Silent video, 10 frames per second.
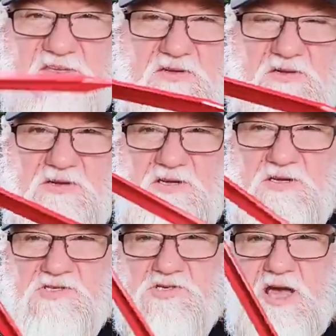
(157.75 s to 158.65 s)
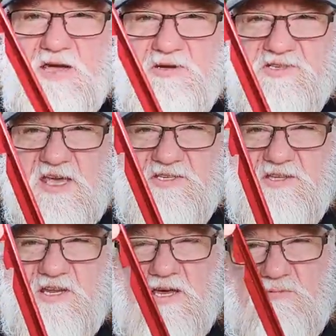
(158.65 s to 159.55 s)
little triangle stakes
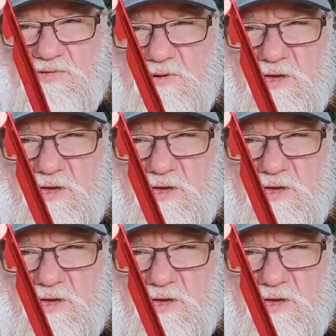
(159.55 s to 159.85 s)
that it comes with,